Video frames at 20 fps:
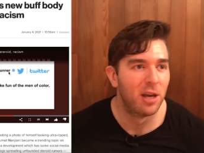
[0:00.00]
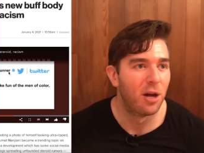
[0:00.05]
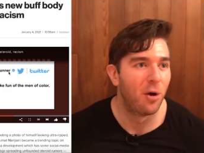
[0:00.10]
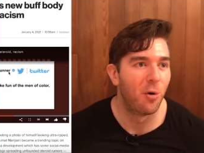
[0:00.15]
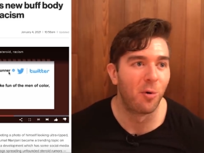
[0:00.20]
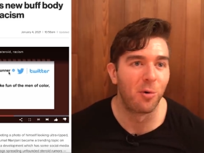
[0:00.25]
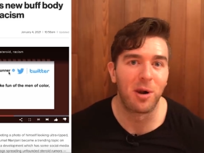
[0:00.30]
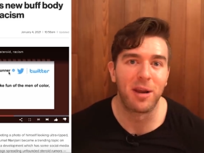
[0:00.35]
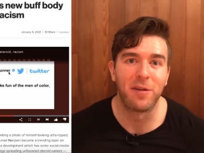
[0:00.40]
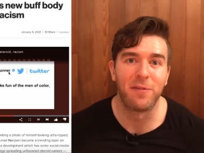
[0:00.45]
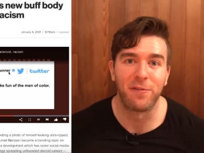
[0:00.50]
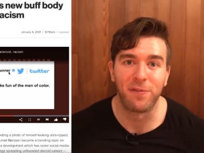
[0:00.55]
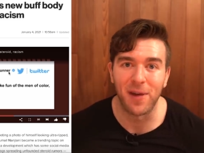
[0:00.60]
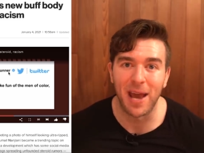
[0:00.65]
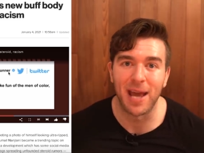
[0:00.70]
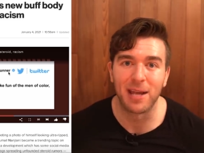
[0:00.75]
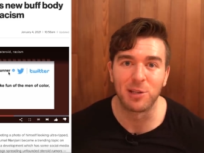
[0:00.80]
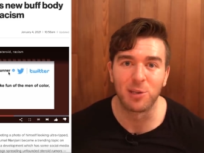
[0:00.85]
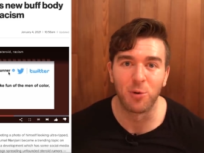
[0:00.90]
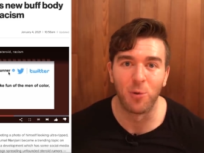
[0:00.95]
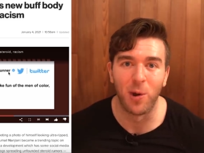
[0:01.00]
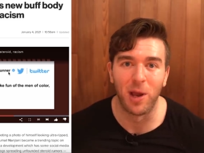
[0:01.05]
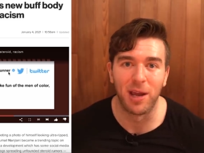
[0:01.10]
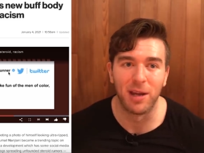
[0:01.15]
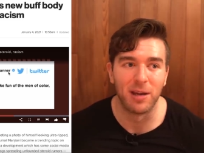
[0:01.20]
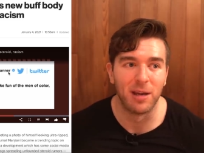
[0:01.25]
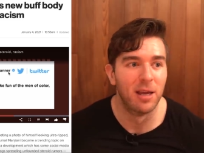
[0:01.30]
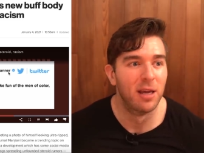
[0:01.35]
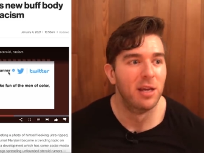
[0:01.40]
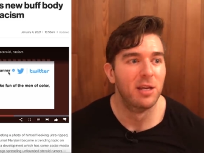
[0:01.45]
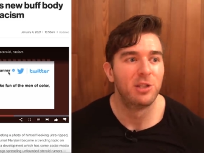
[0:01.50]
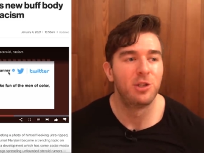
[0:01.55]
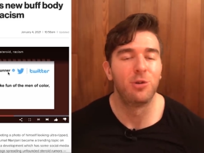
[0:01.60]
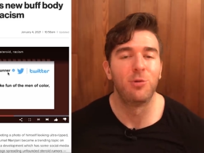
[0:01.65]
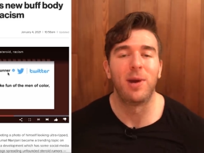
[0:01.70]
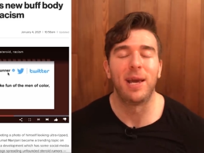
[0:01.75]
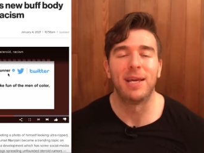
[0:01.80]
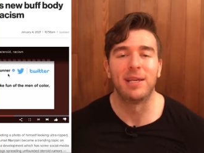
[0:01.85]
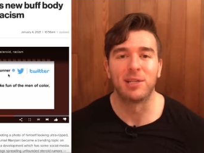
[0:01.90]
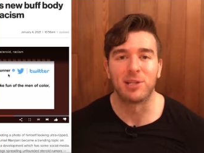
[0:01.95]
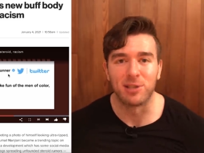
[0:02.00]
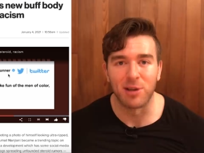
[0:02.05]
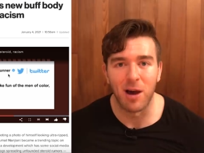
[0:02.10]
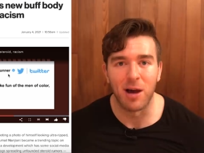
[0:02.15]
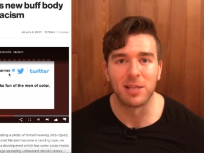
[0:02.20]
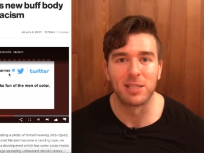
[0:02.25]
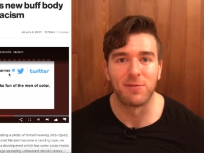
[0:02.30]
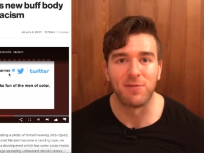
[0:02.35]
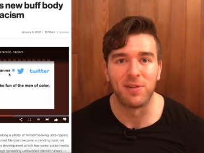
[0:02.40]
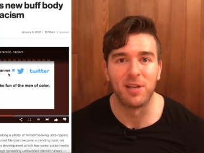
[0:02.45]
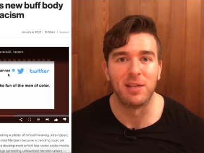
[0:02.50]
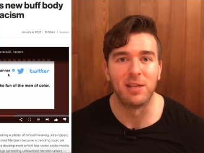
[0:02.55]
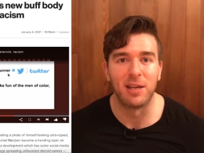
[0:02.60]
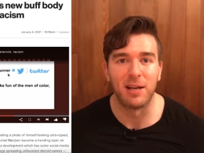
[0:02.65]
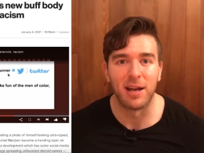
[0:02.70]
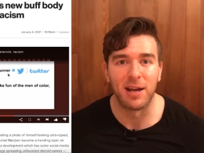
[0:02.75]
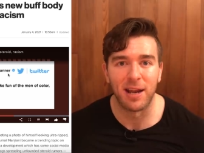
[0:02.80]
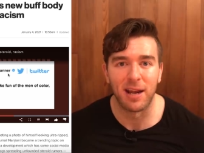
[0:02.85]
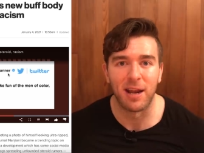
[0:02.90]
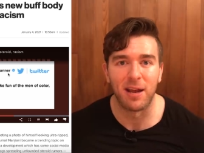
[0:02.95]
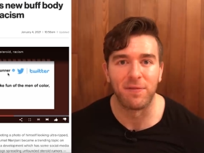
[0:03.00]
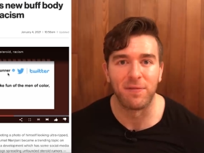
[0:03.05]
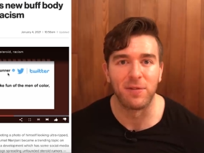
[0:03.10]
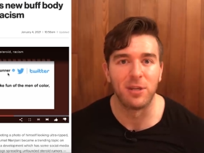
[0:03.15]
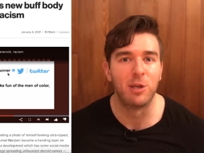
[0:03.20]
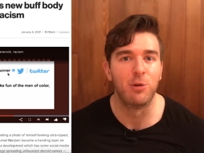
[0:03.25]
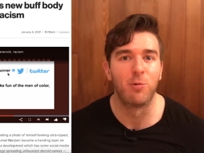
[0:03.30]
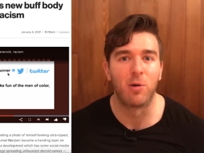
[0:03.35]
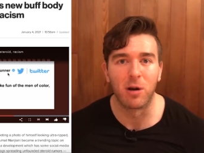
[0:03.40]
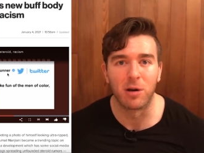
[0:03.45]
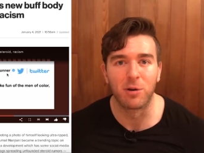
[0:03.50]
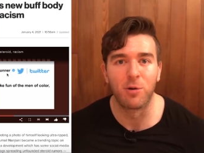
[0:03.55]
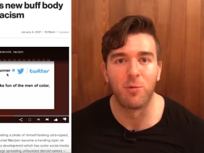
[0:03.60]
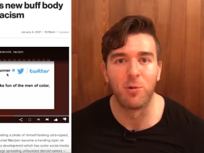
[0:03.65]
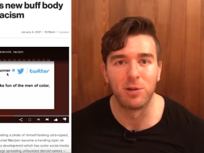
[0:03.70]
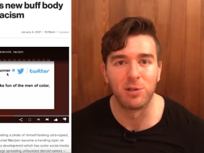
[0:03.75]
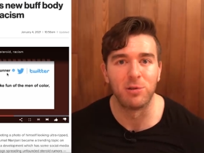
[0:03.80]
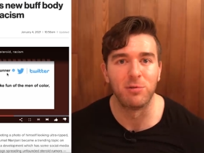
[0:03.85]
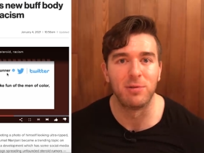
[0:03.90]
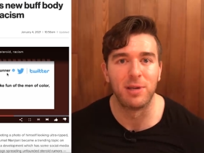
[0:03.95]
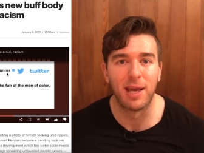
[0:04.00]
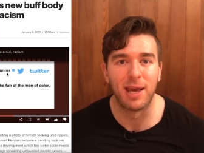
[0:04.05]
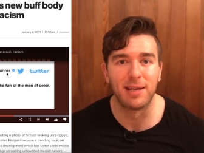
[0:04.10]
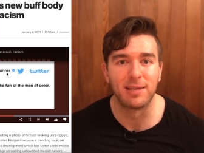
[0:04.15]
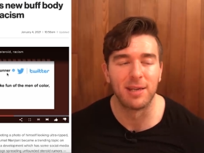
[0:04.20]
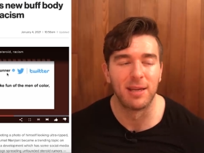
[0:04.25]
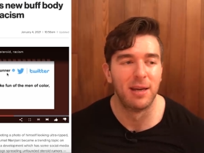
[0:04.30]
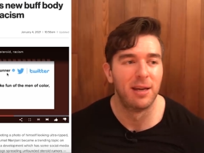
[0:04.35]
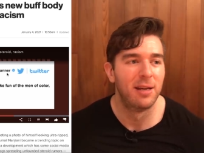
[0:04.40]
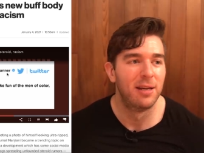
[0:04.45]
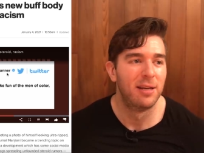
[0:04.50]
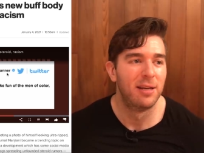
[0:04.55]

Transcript: or a fat twig to a sauce fiend and a half, you are going to get